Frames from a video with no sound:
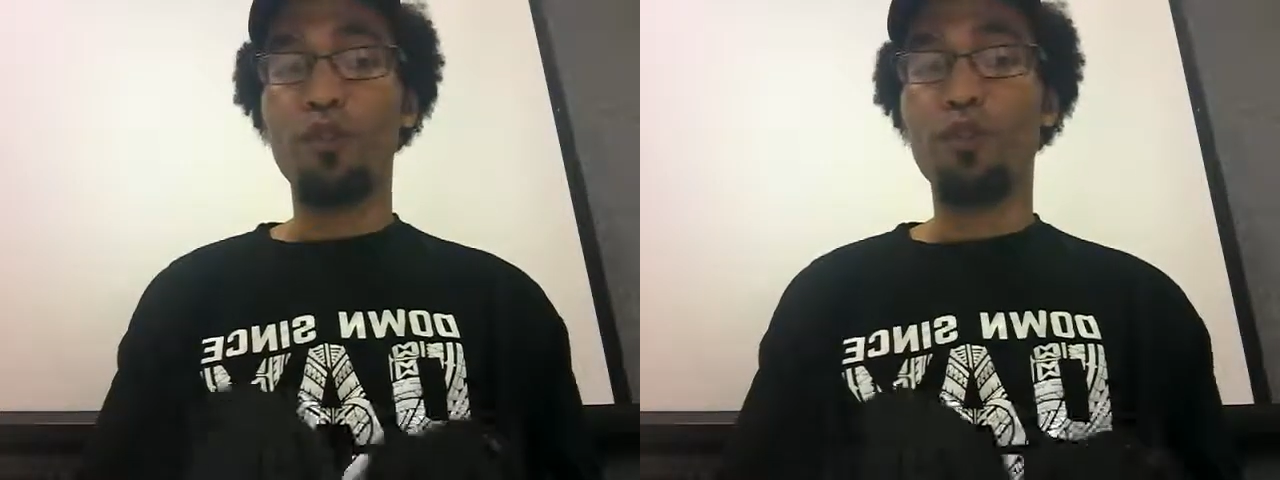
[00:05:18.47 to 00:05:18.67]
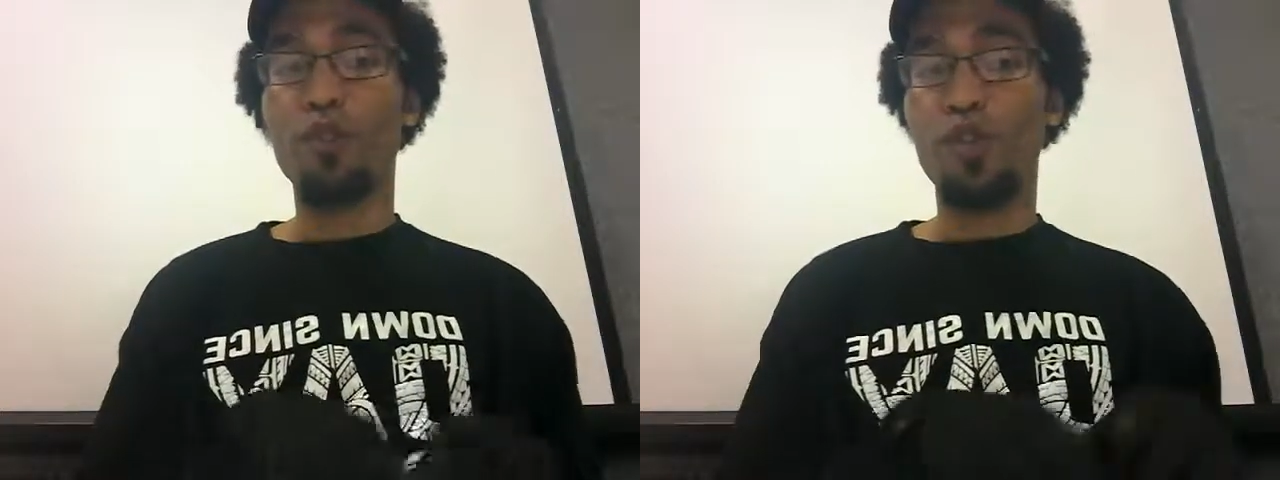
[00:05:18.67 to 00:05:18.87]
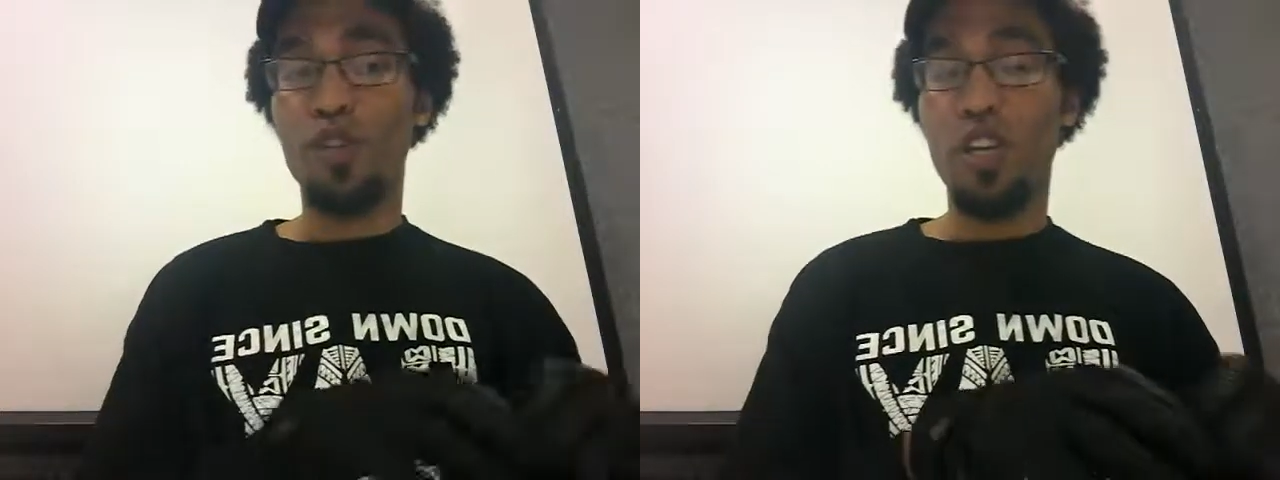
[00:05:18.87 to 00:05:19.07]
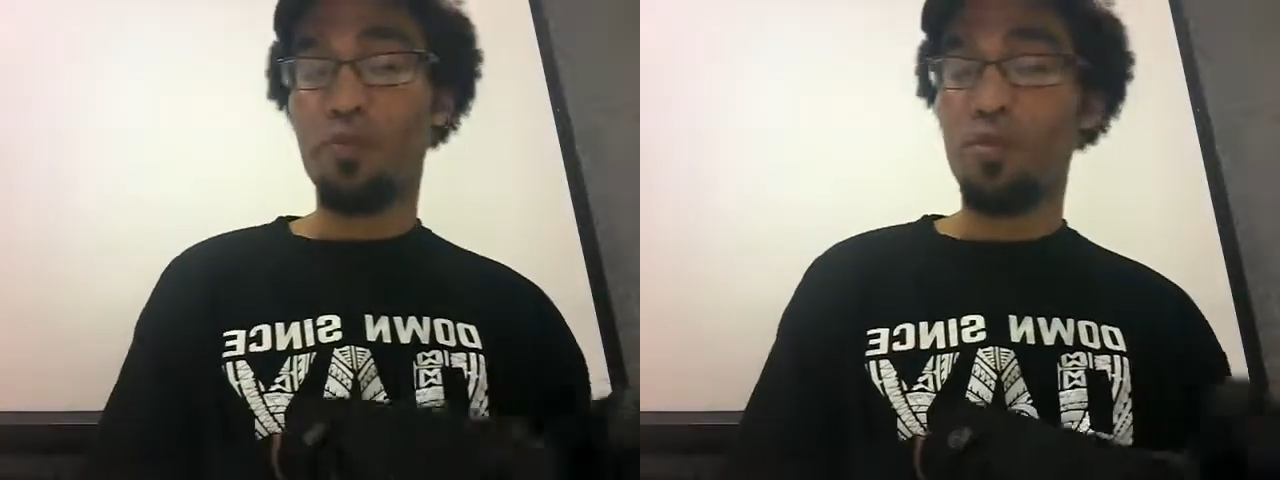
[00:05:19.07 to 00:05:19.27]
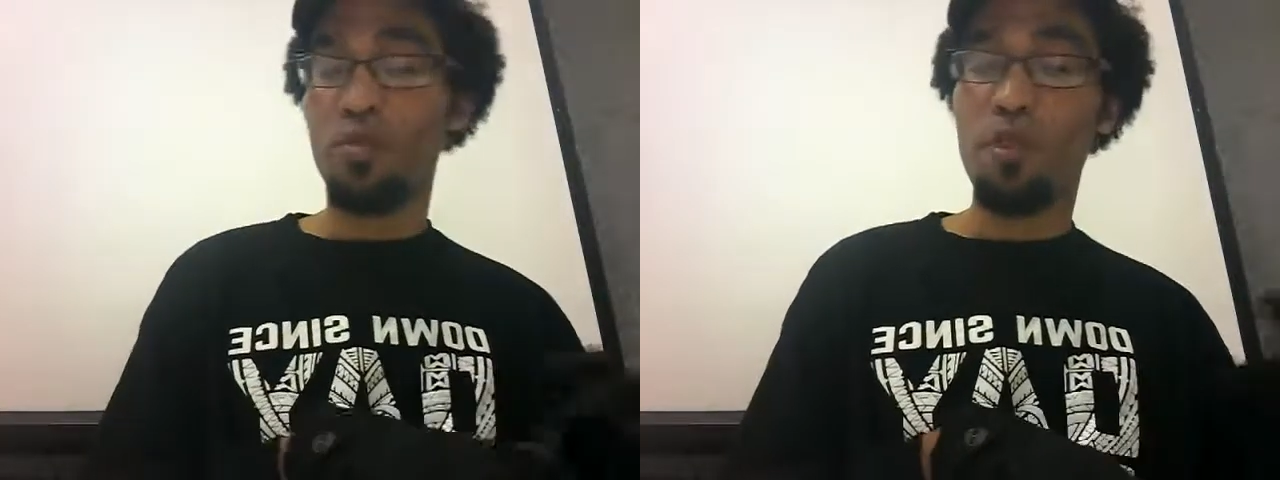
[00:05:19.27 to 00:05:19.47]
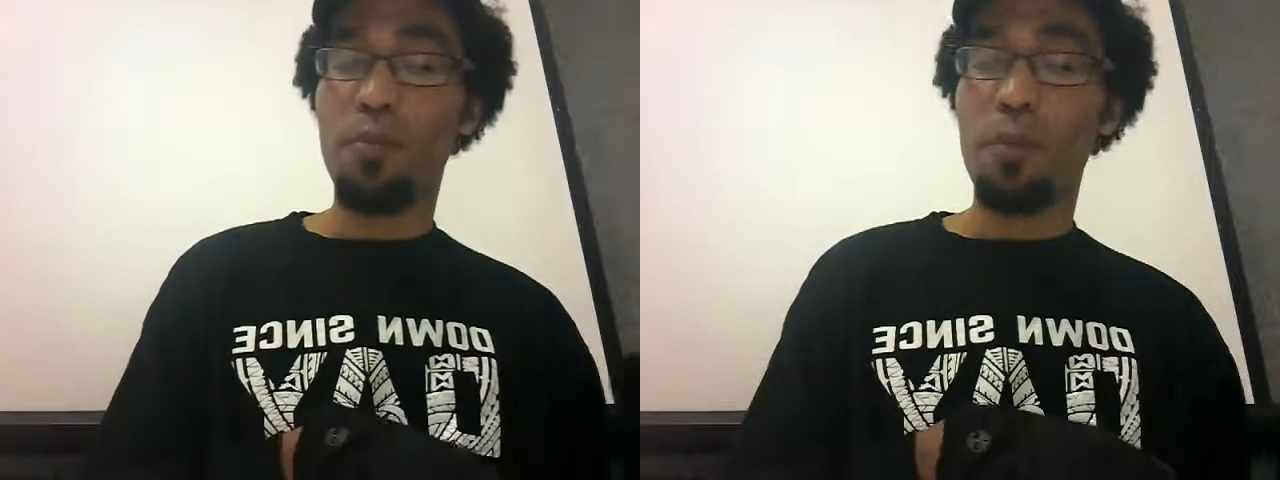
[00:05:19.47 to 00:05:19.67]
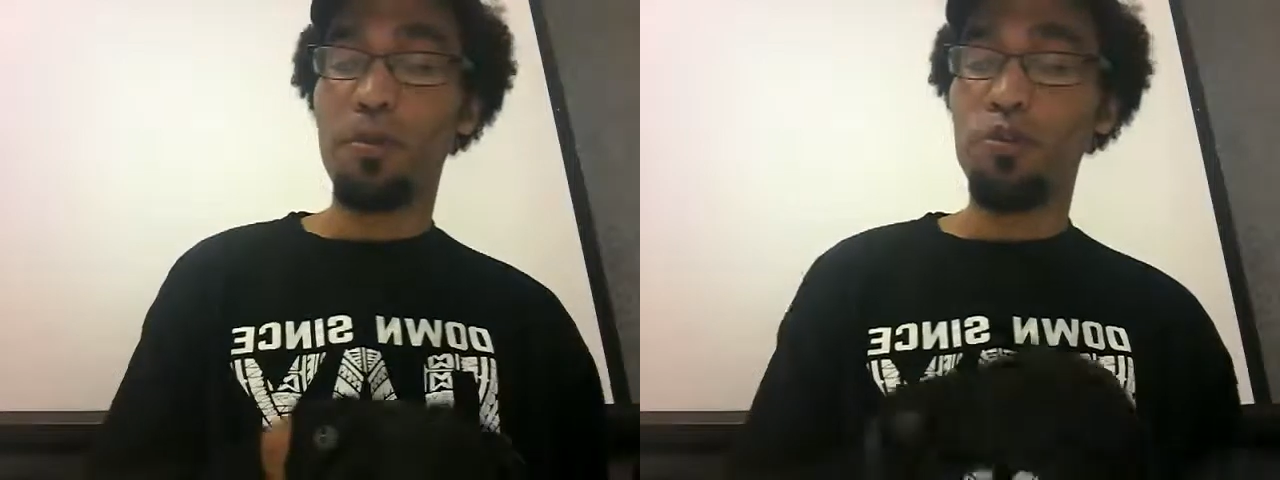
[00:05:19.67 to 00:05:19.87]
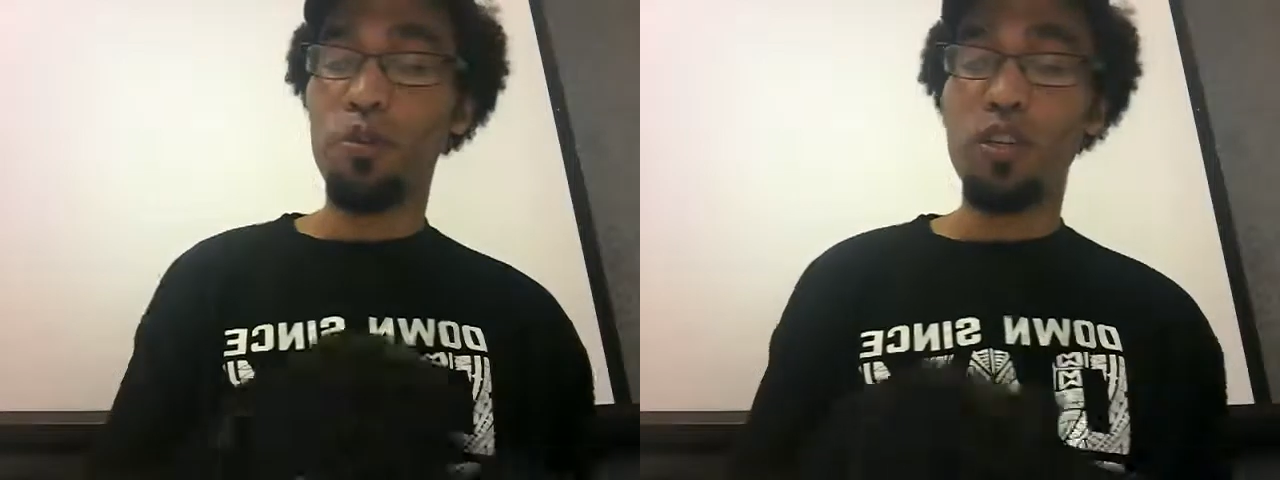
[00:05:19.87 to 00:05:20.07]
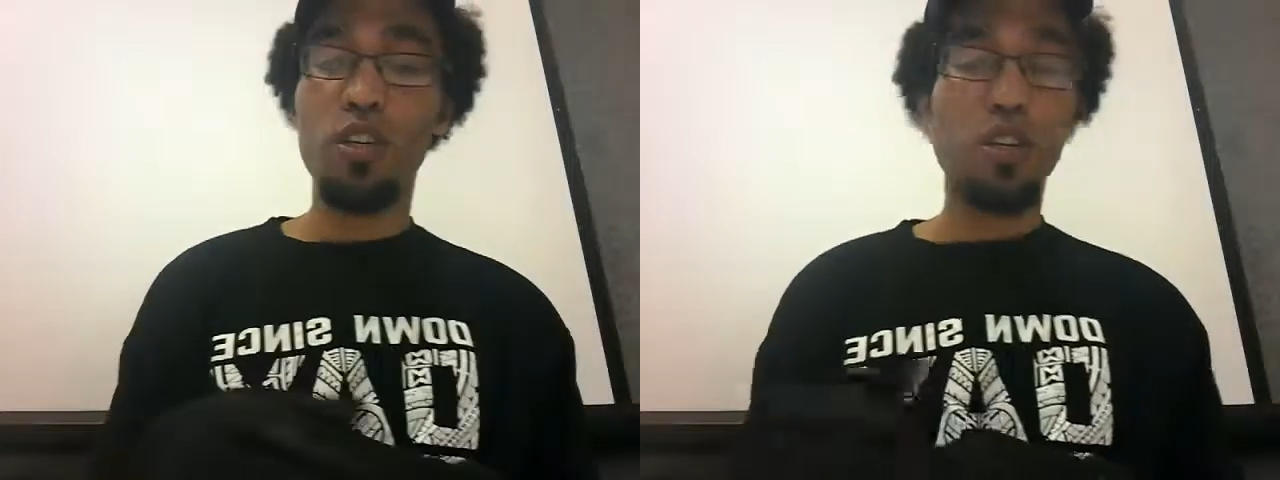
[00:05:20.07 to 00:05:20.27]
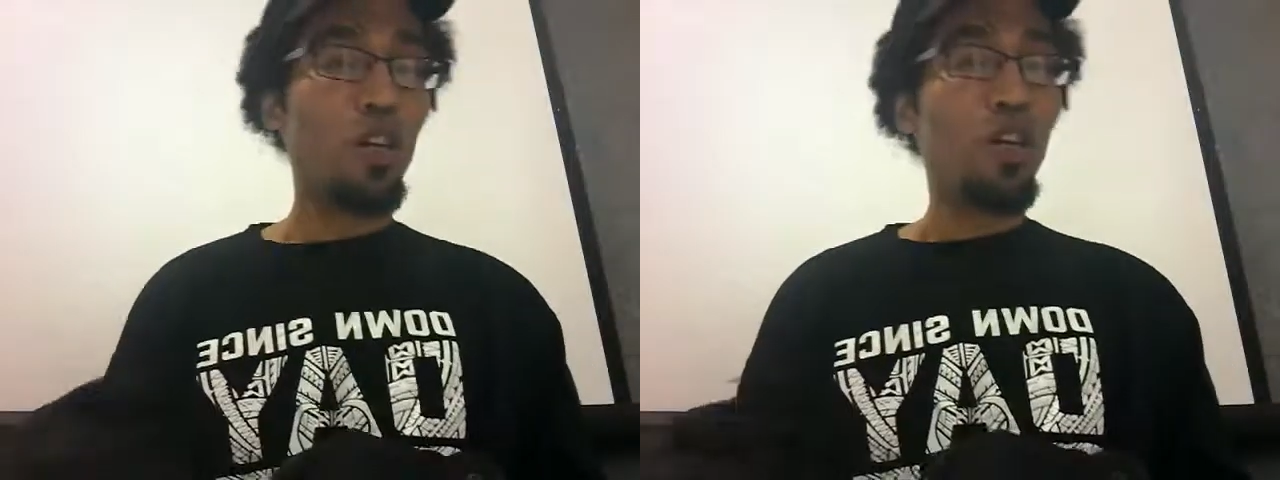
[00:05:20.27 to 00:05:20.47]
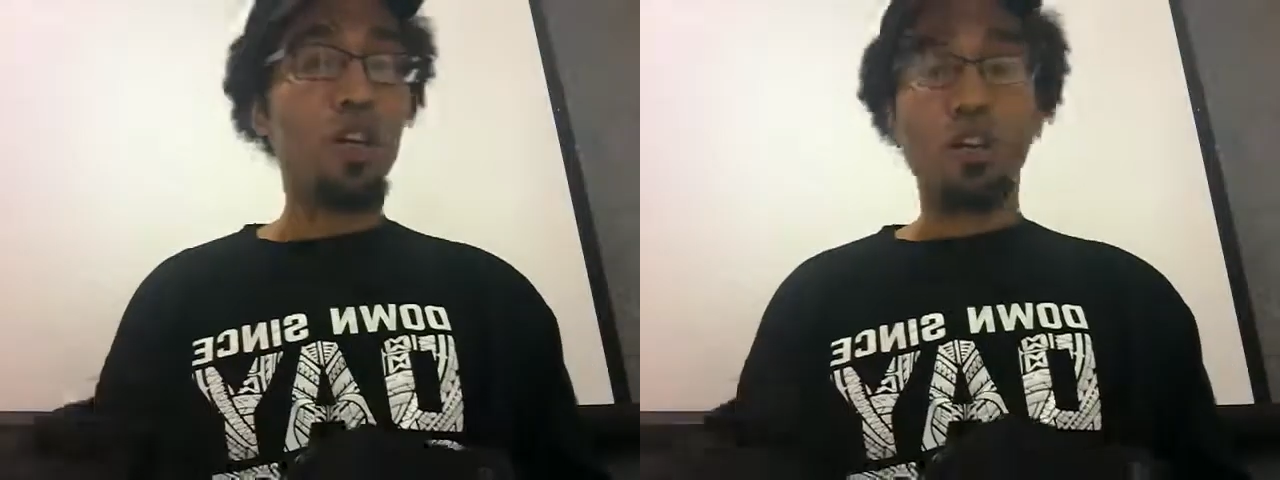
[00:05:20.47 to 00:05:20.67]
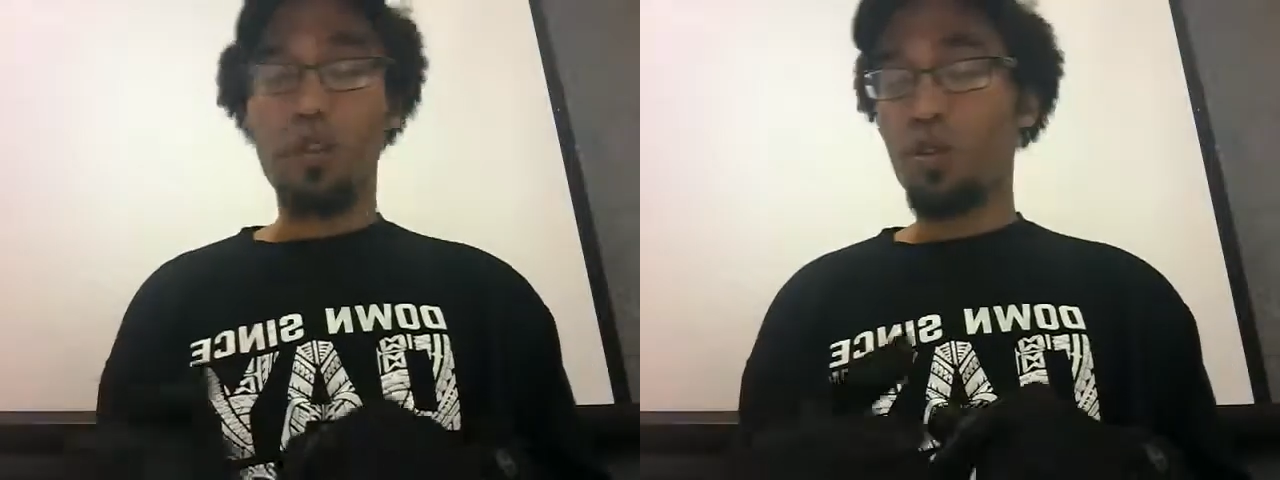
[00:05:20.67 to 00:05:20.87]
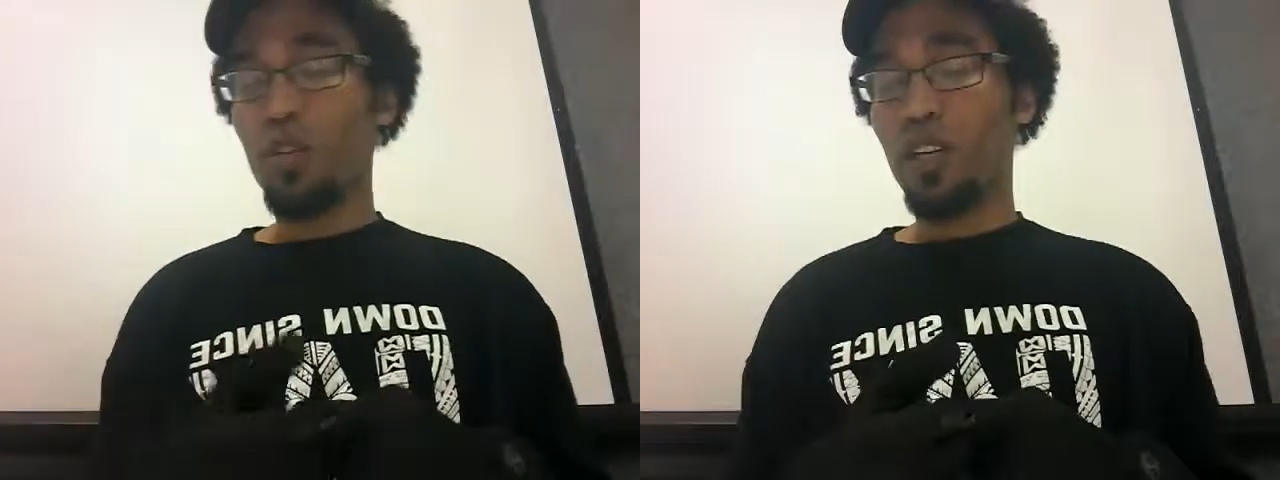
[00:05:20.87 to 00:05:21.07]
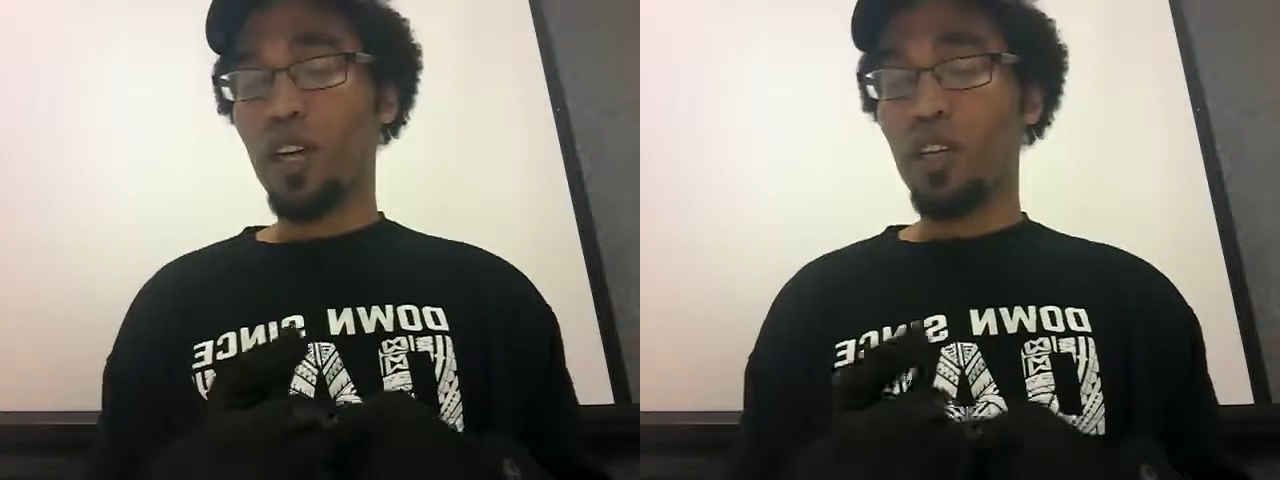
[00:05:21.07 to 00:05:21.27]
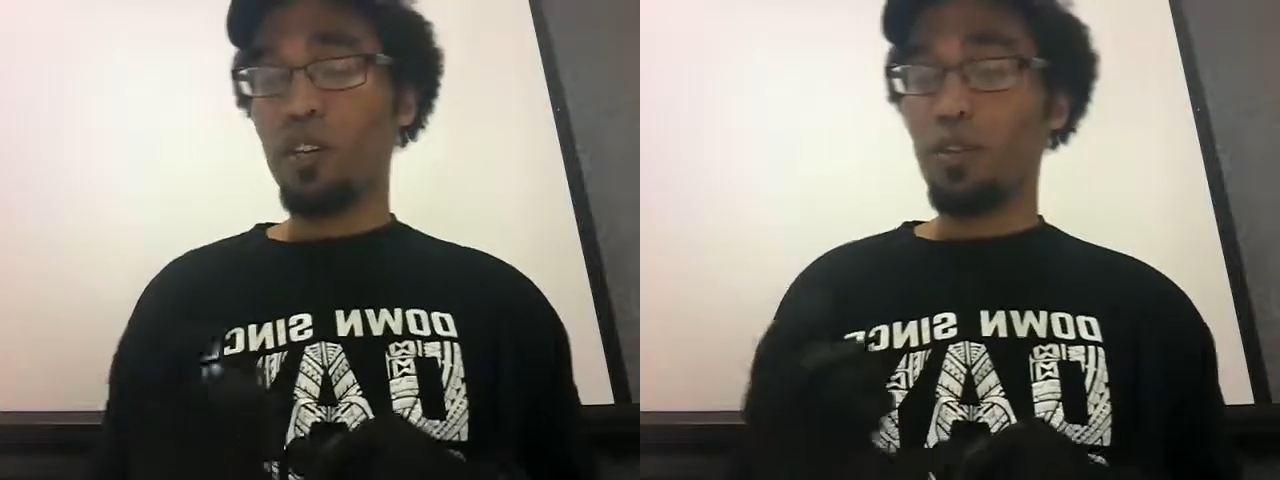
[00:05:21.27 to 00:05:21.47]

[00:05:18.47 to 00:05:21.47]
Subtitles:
the future championship opportunity. You got